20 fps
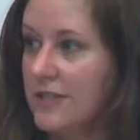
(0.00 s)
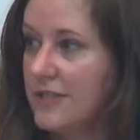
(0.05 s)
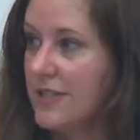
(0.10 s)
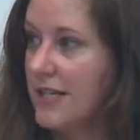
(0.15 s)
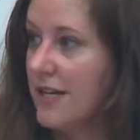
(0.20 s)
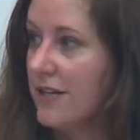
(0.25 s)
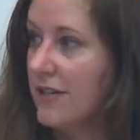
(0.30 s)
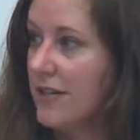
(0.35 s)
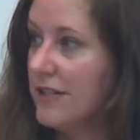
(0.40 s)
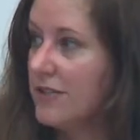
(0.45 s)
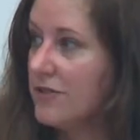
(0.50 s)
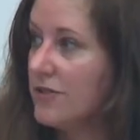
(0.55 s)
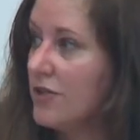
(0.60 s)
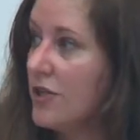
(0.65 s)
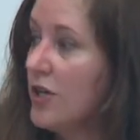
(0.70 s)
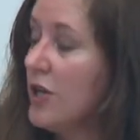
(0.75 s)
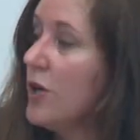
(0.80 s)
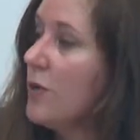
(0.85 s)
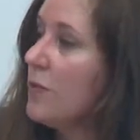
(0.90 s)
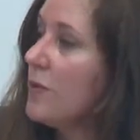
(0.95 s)
could tell us
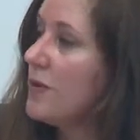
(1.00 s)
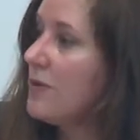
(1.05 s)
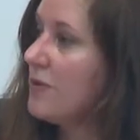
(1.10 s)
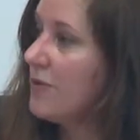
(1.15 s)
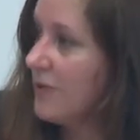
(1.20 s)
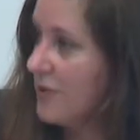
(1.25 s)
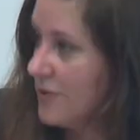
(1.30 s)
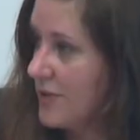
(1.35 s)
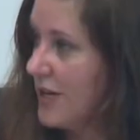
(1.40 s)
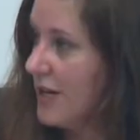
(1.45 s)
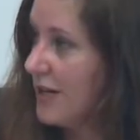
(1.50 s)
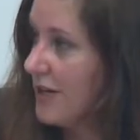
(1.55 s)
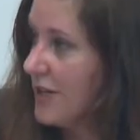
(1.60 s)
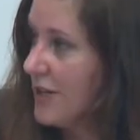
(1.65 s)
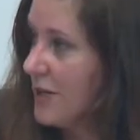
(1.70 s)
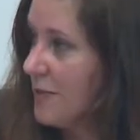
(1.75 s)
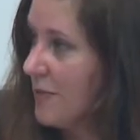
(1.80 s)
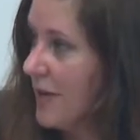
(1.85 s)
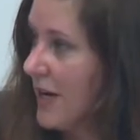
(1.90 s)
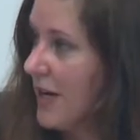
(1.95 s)
whether they're
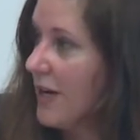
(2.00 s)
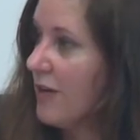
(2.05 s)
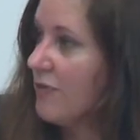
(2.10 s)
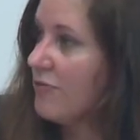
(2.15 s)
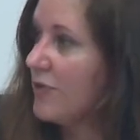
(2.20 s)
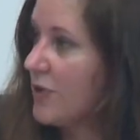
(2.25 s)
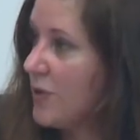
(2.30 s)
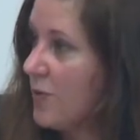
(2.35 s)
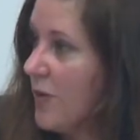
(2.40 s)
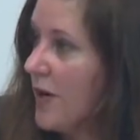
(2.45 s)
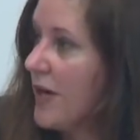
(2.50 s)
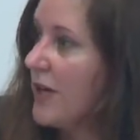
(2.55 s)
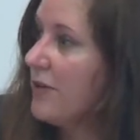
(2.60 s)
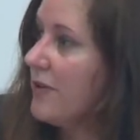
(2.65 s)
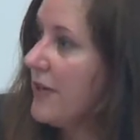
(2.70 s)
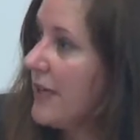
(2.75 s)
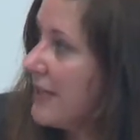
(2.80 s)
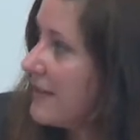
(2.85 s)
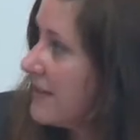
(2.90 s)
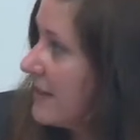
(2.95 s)
talking about
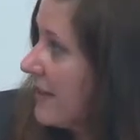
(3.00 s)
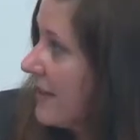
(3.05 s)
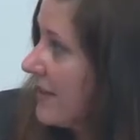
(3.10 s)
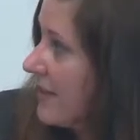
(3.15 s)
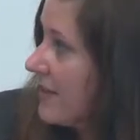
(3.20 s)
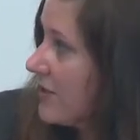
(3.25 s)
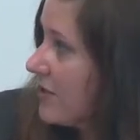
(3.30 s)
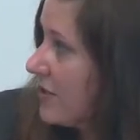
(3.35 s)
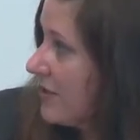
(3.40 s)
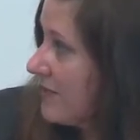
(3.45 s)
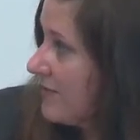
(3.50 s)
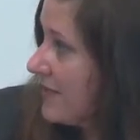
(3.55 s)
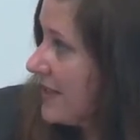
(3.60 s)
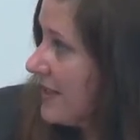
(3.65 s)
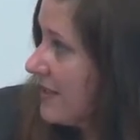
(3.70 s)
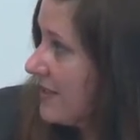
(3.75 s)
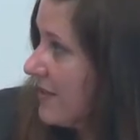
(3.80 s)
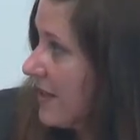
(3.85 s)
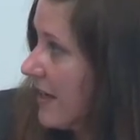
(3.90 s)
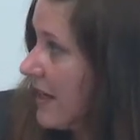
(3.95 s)
requiring as a condition of
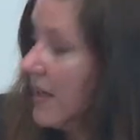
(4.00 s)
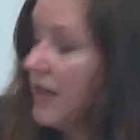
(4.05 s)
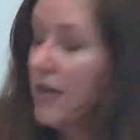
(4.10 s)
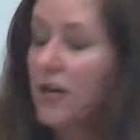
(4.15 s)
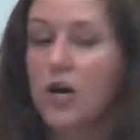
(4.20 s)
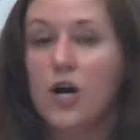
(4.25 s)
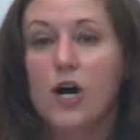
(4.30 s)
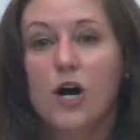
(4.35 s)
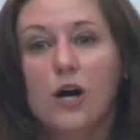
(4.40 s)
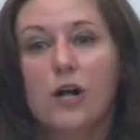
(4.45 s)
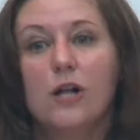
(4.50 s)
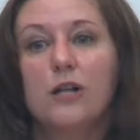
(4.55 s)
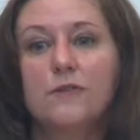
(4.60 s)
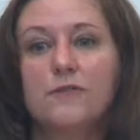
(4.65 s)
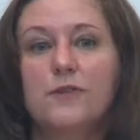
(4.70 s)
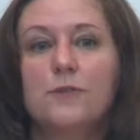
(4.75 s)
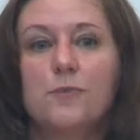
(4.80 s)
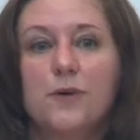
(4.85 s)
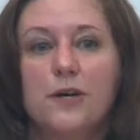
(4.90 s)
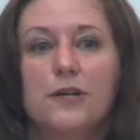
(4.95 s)
TISA all
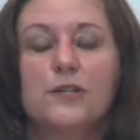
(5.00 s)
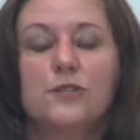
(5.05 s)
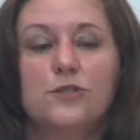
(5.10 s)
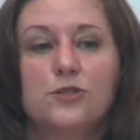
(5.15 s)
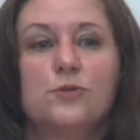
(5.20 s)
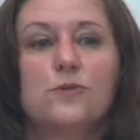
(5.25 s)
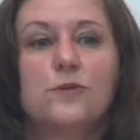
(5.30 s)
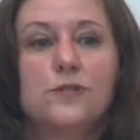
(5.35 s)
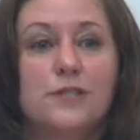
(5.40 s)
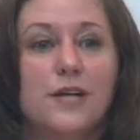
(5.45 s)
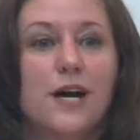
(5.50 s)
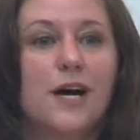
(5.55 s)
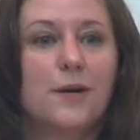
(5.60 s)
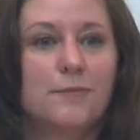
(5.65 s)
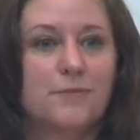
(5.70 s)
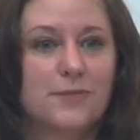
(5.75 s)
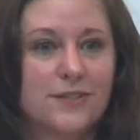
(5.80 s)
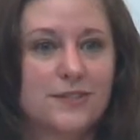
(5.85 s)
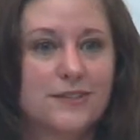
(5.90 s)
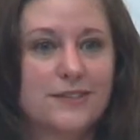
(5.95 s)
of the parties to
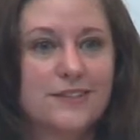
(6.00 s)
adopt